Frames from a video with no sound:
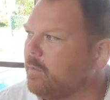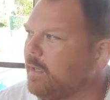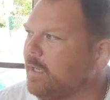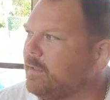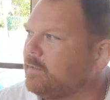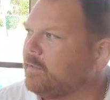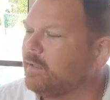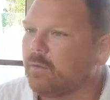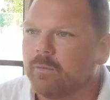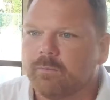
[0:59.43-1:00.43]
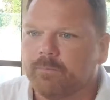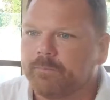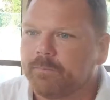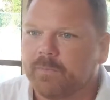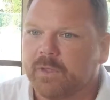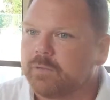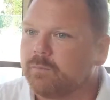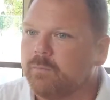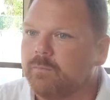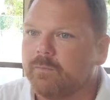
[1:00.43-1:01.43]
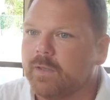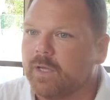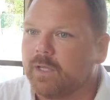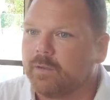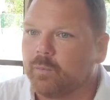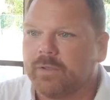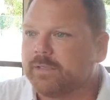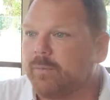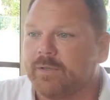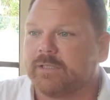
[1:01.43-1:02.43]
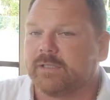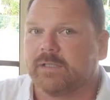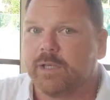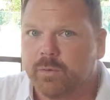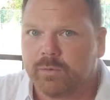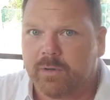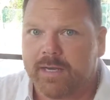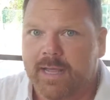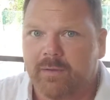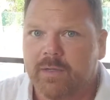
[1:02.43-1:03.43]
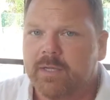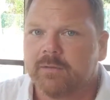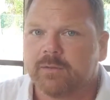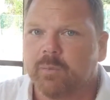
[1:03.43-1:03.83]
there's the real estate business is huge right now. There's